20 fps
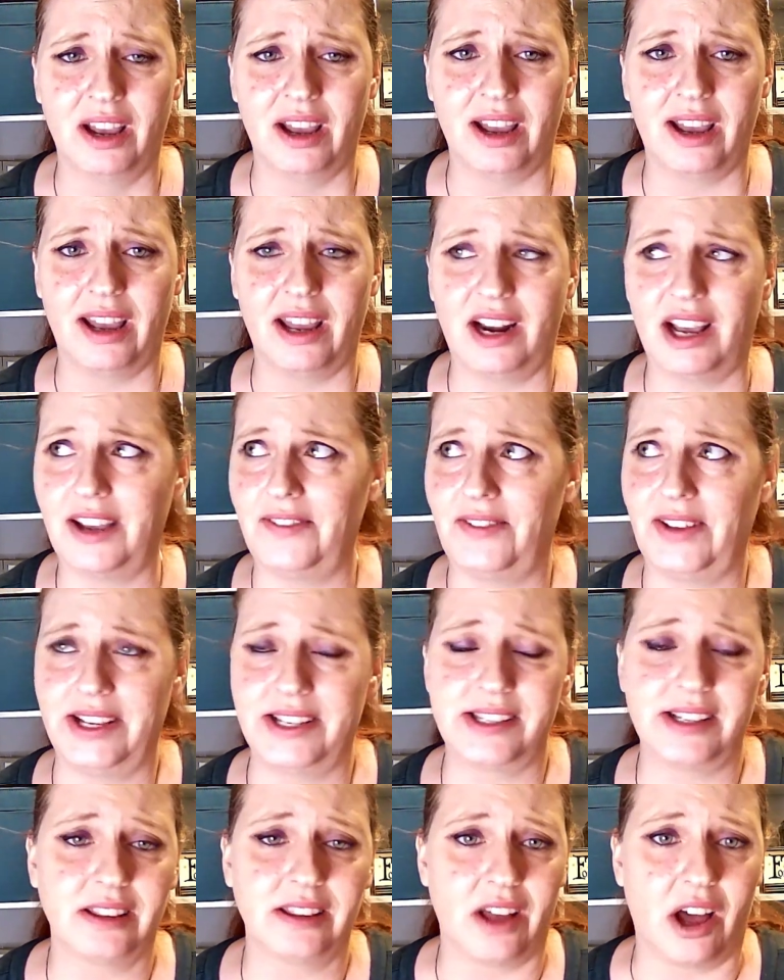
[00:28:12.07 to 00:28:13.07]
And I
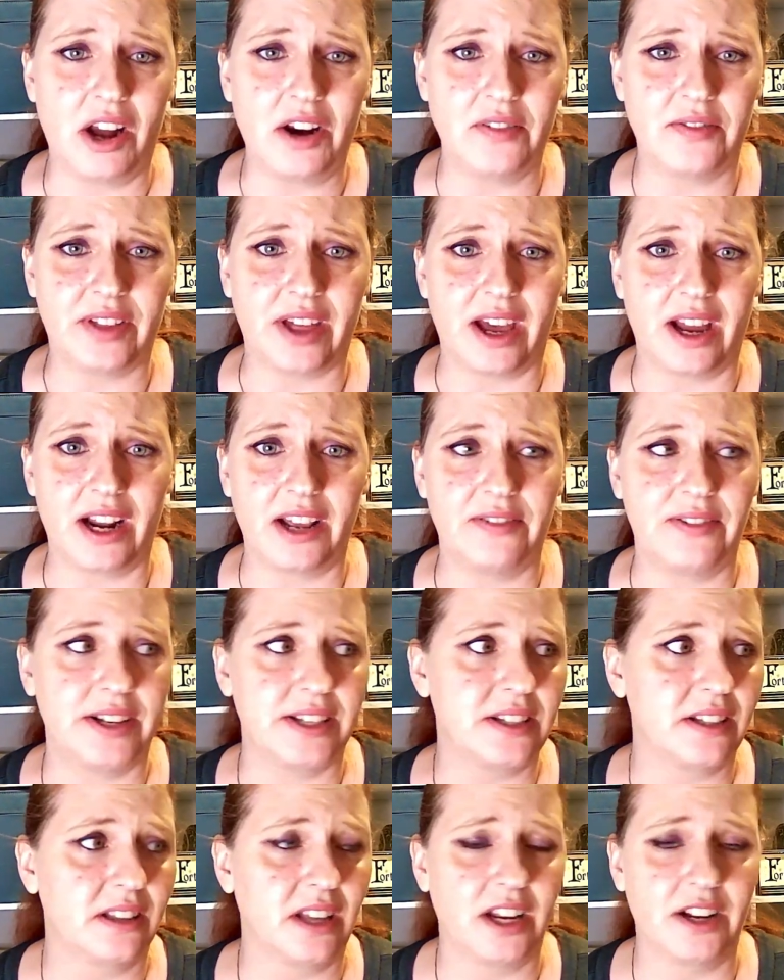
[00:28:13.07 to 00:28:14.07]
face a lot of that. I
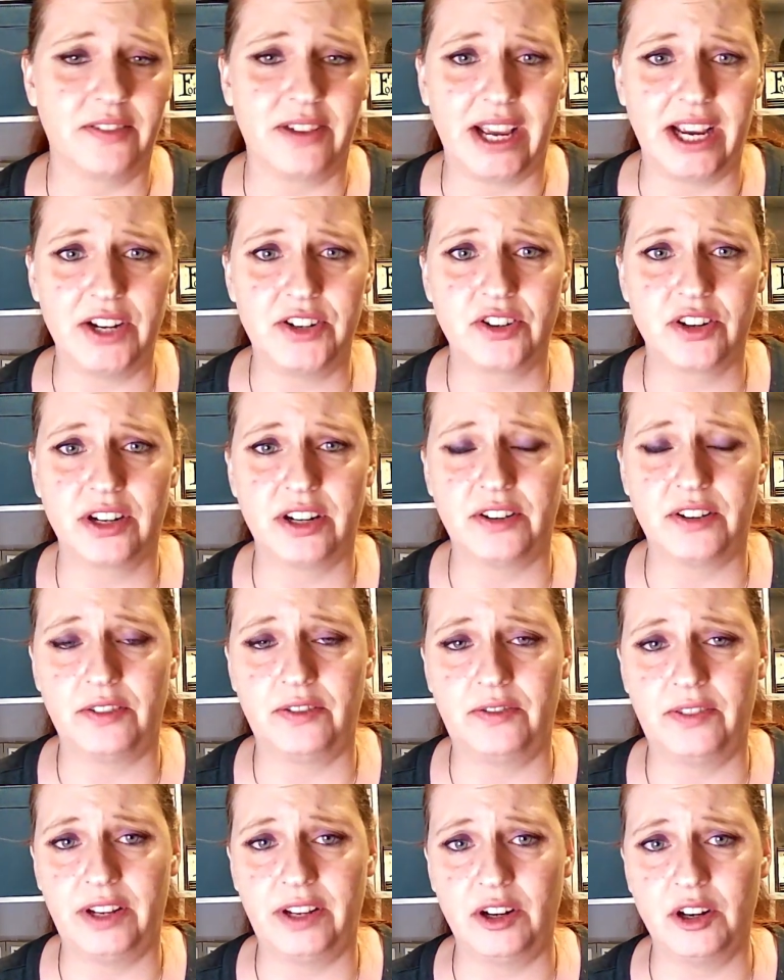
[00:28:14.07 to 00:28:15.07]
face a lot of hatred and
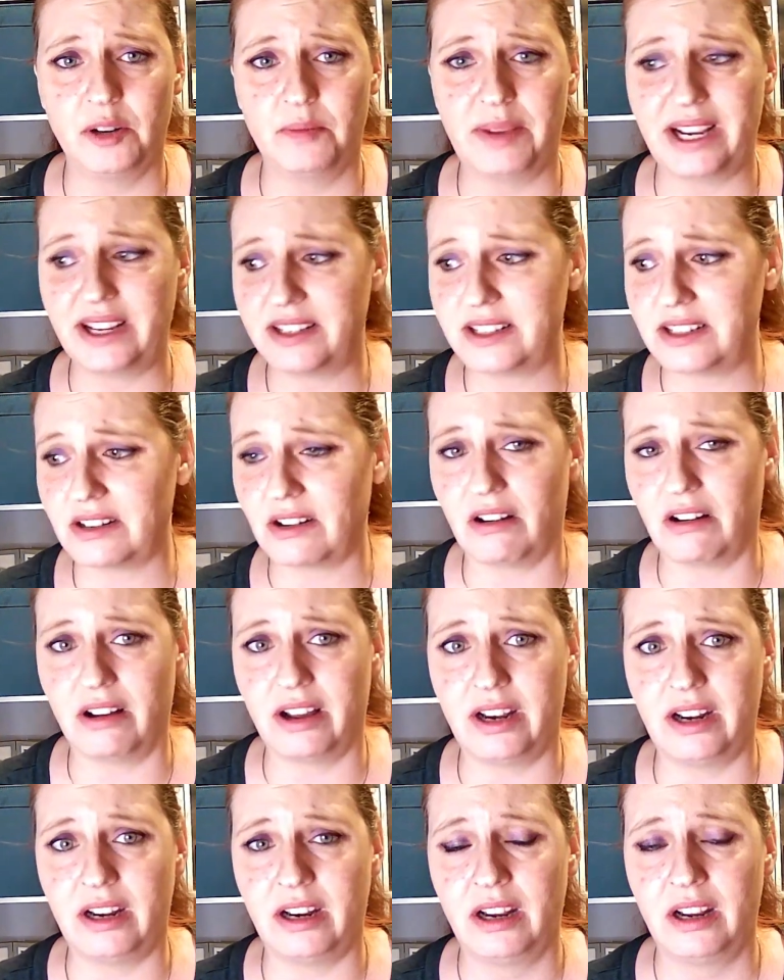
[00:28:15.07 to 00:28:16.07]
fear based
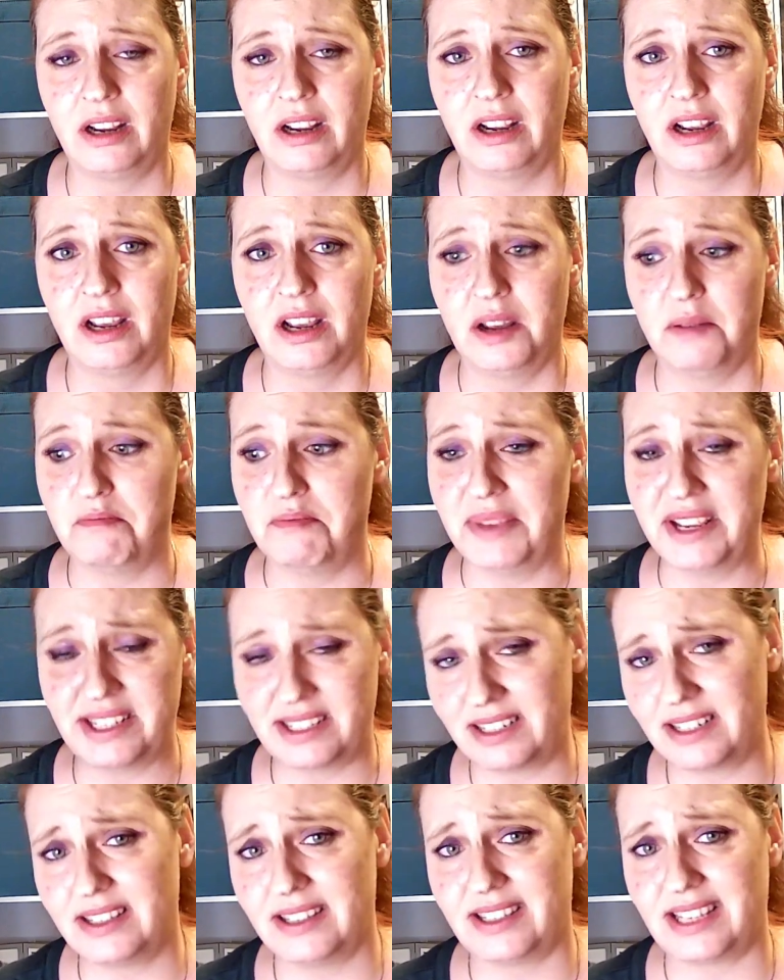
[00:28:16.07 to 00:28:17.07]
on
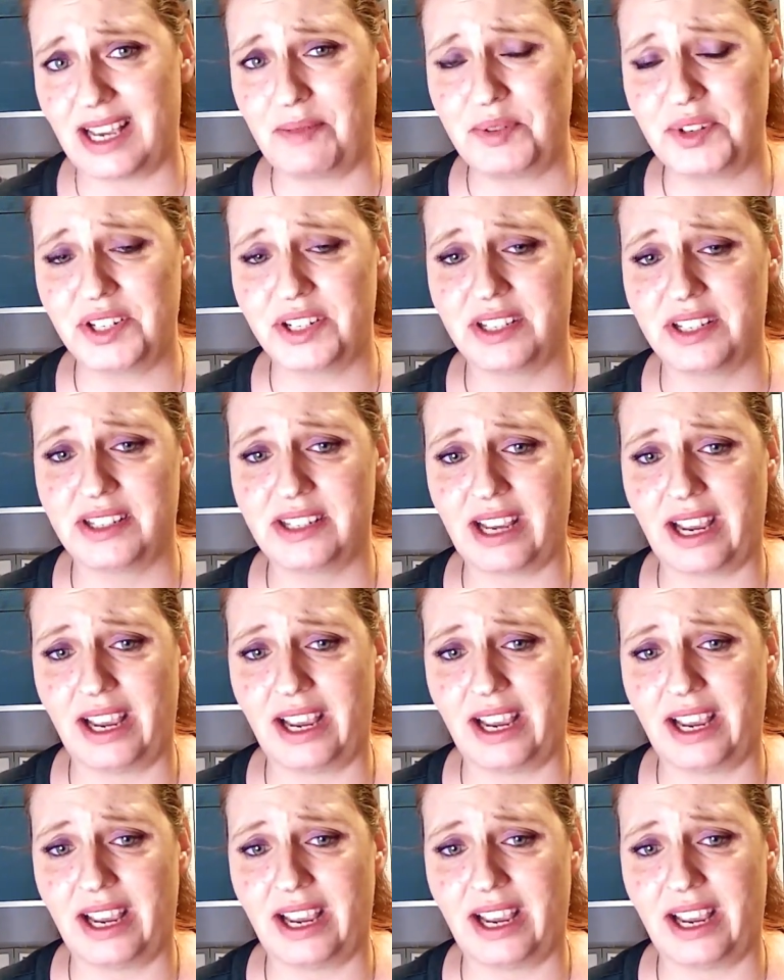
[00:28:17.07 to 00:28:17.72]
misconceptions.